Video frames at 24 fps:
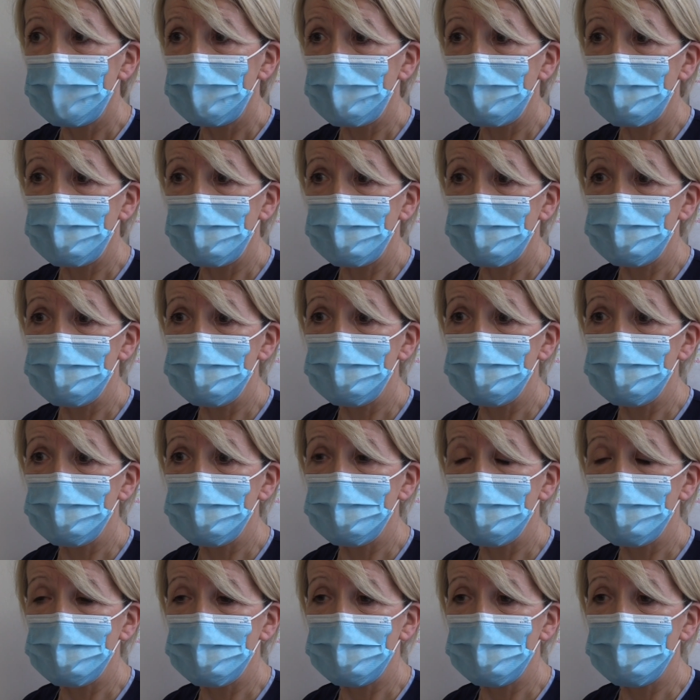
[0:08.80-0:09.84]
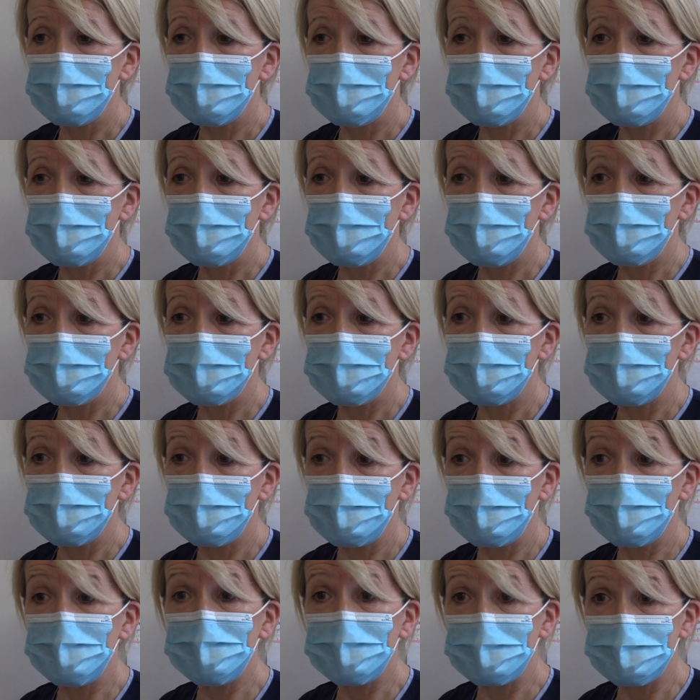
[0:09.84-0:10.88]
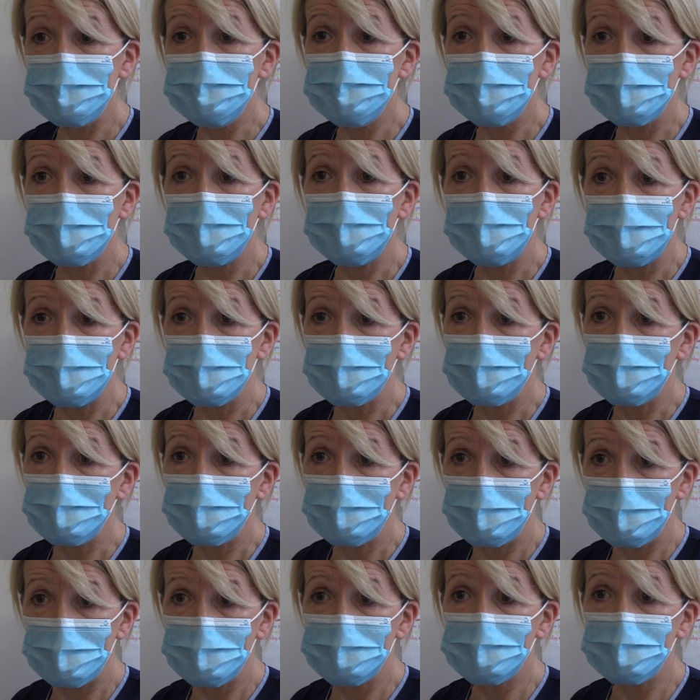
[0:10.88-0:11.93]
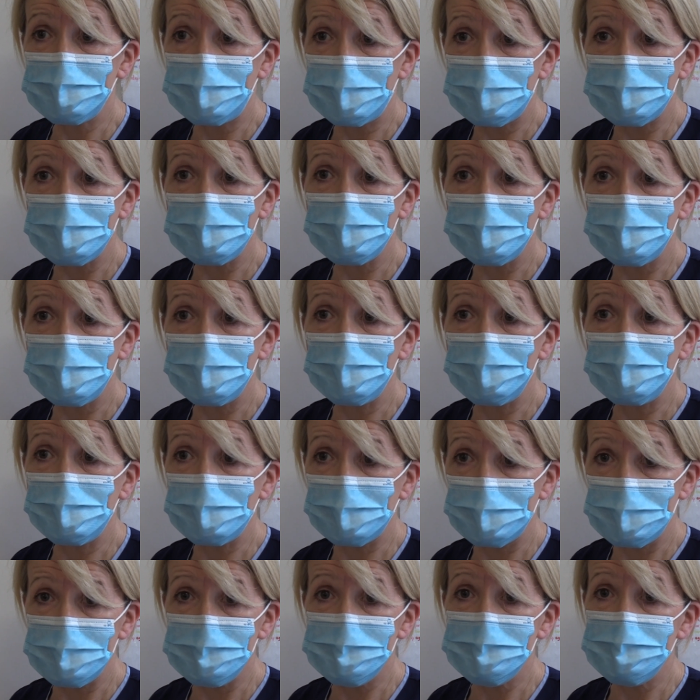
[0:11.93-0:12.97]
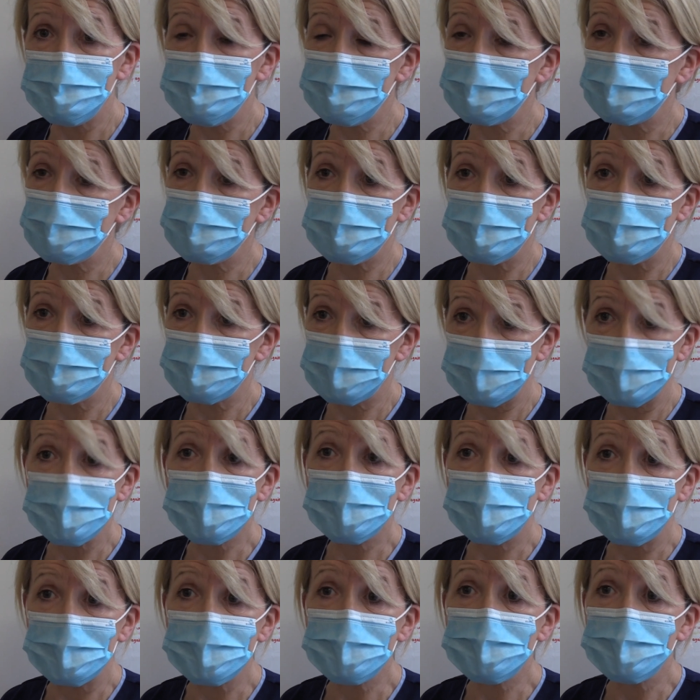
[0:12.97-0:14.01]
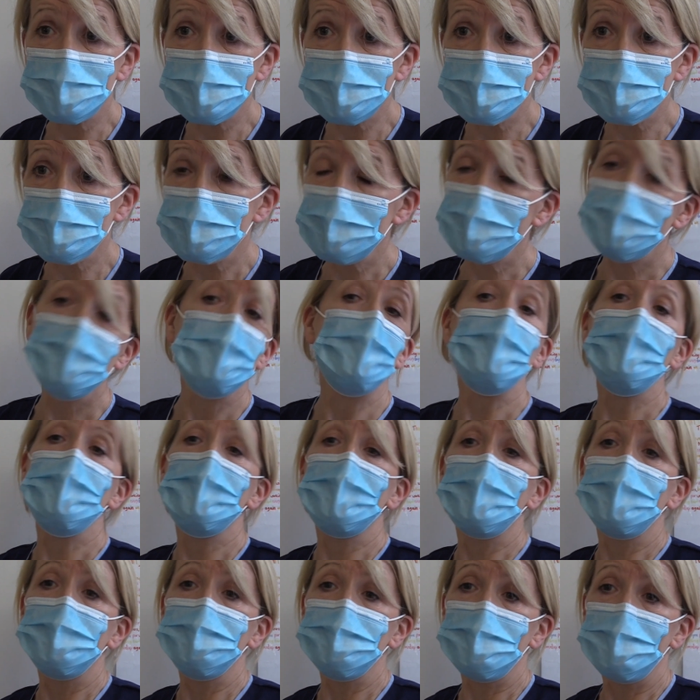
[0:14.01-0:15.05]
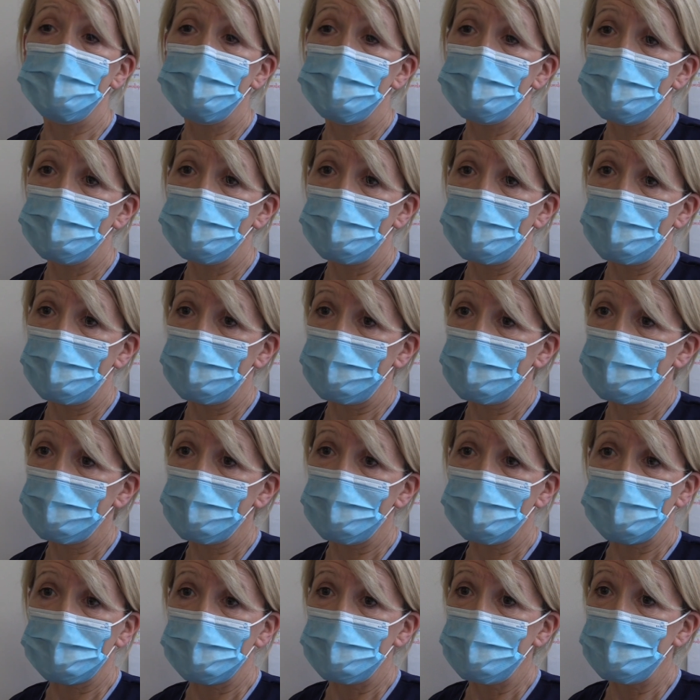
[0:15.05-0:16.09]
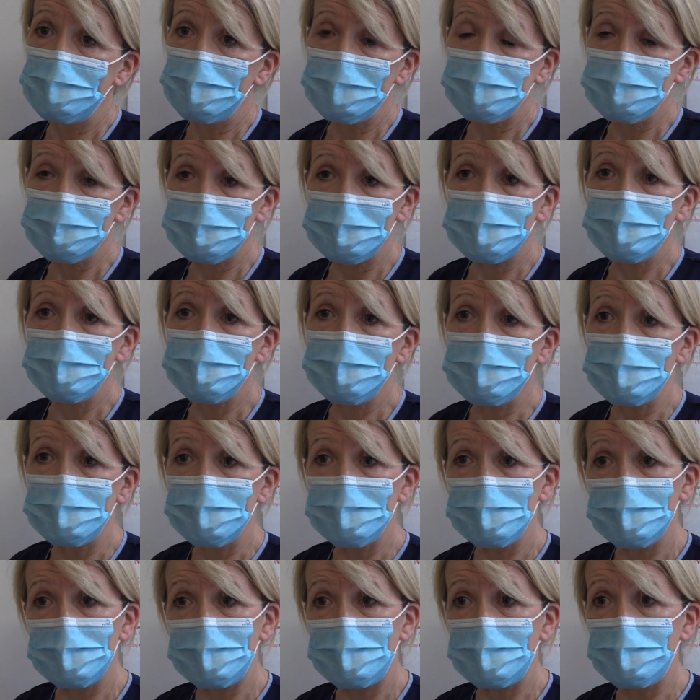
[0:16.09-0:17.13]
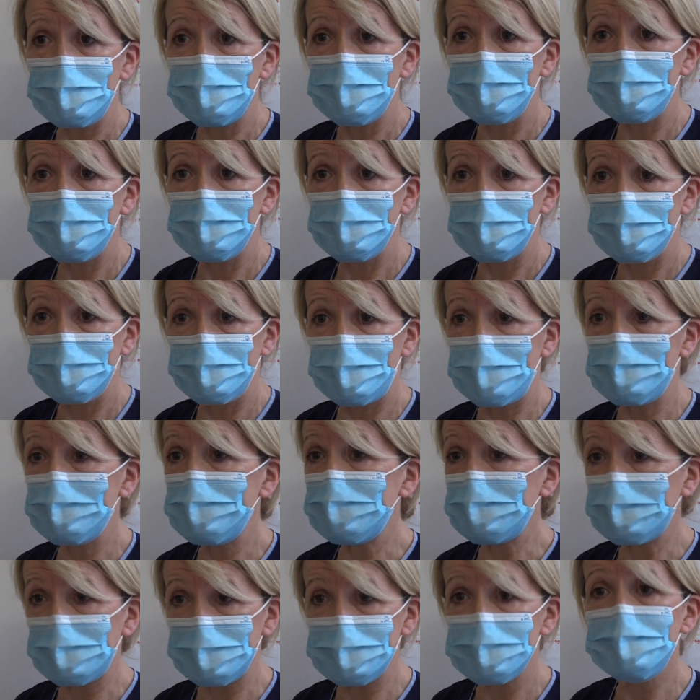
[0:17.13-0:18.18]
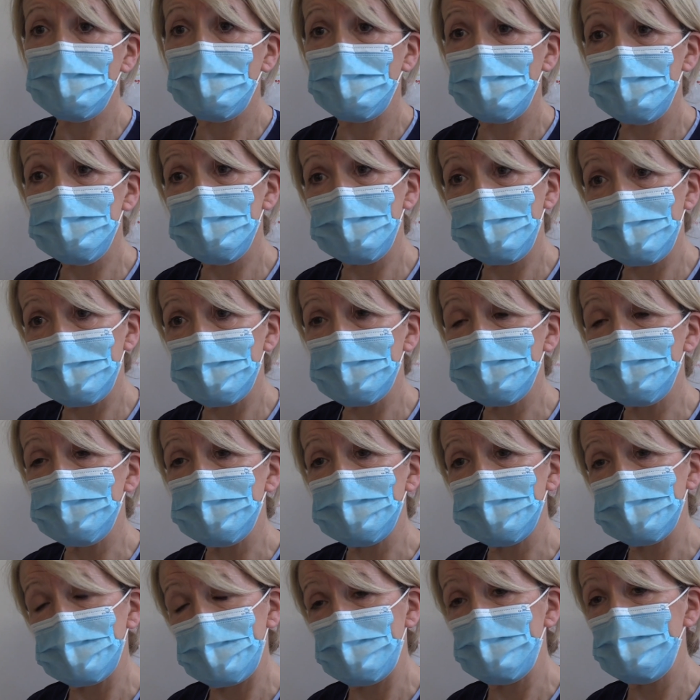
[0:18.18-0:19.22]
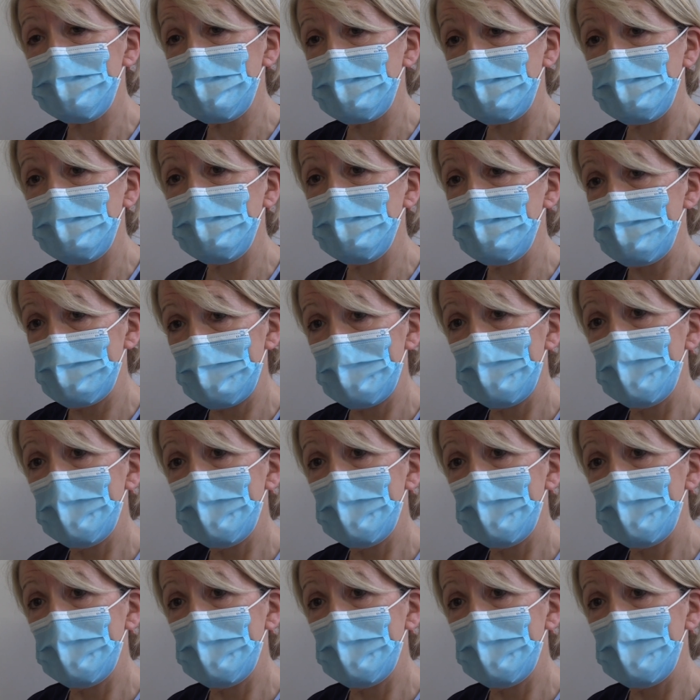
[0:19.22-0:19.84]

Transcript: Um, we we have seen a, a, huge spike in our cases since Christmas, so I think we can all assume that um, family get-togethers at Christmas have been,